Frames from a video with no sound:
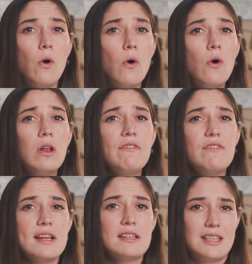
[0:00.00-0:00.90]
All of
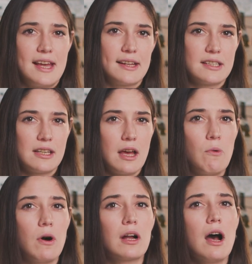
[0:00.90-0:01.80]
these things are
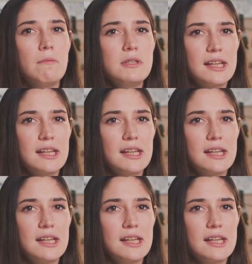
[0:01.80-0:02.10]
what come